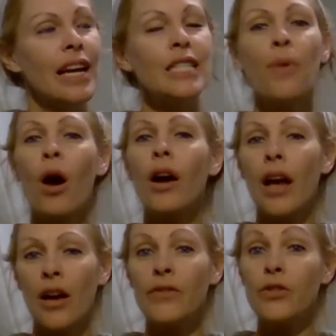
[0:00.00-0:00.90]
it's
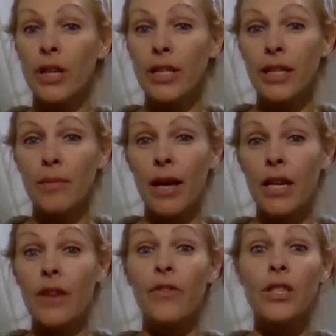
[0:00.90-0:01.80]
part of
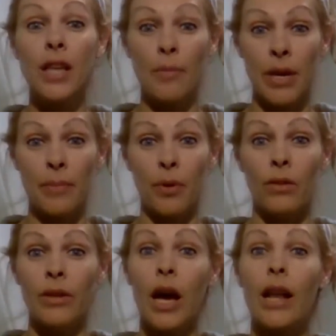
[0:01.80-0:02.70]
trichotillomania for some
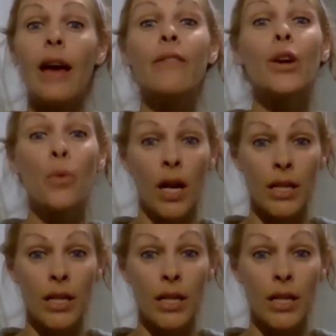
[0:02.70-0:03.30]
people. Not everyone